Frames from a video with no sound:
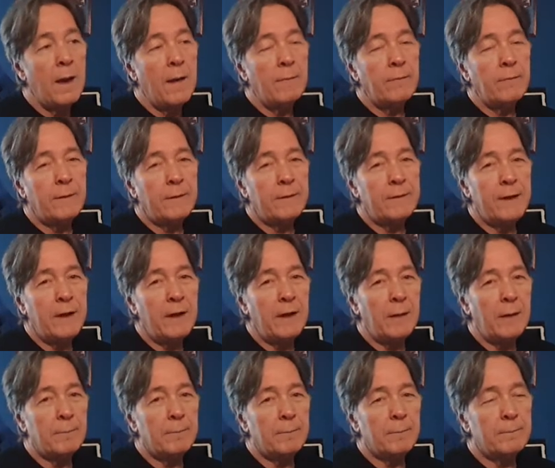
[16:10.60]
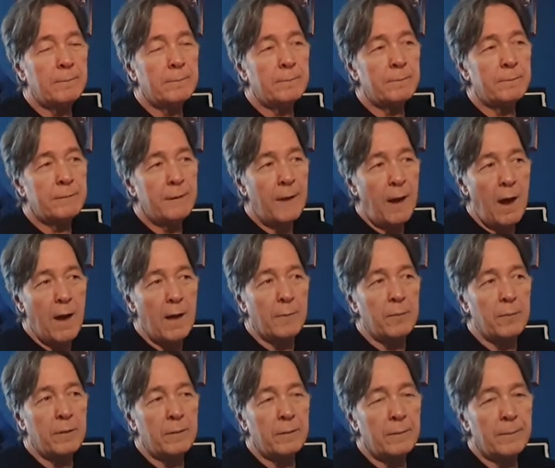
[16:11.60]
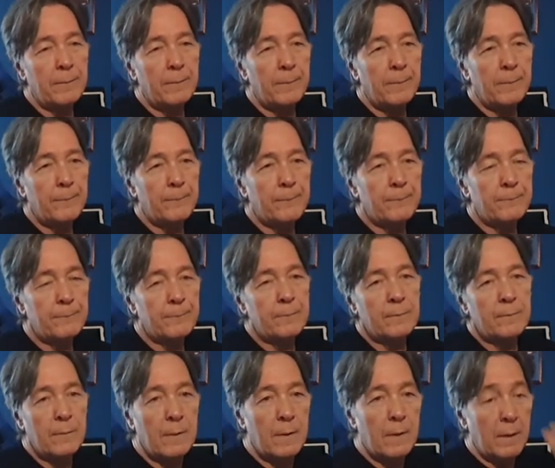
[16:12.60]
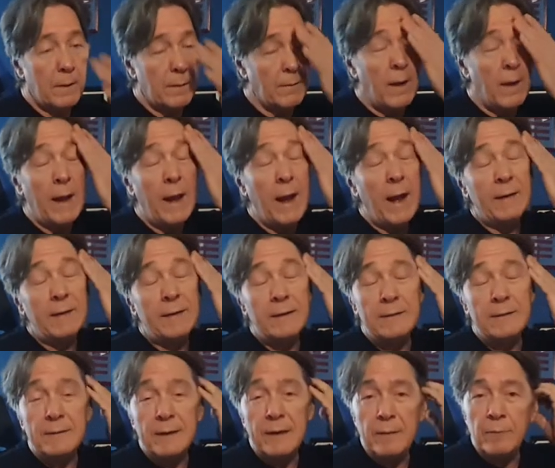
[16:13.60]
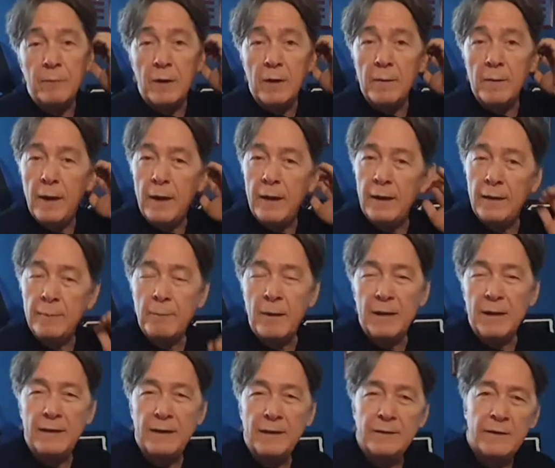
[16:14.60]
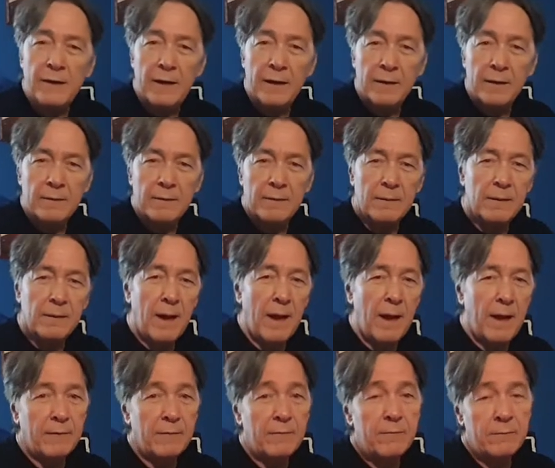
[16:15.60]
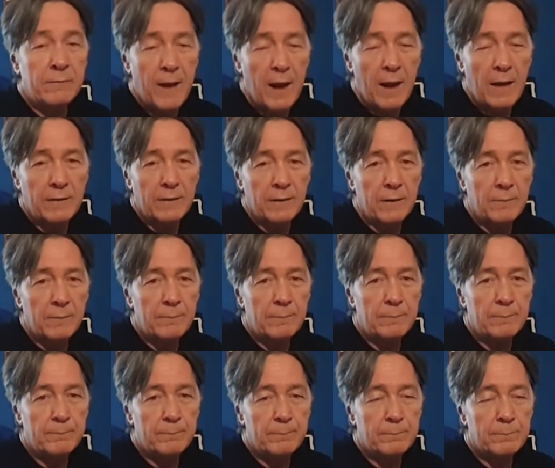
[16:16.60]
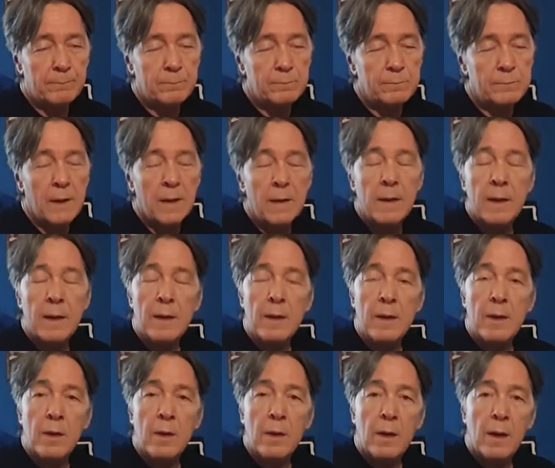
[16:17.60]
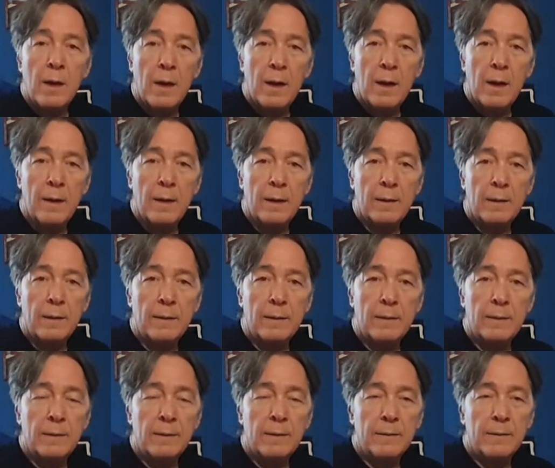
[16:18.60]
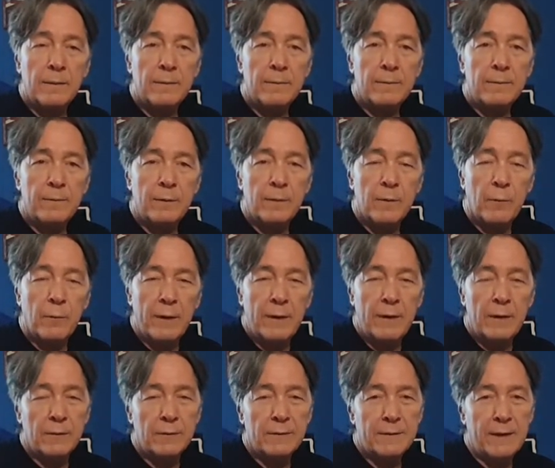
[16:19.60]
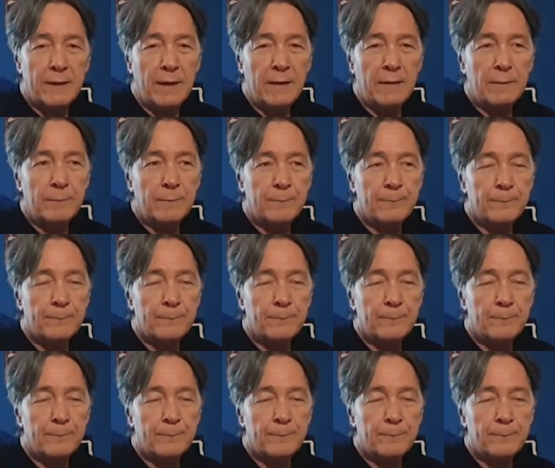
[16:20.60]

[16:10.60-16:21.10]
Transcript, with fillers: For the scene up top, well, I had this scene where I had my DJI Phantom for the window scene,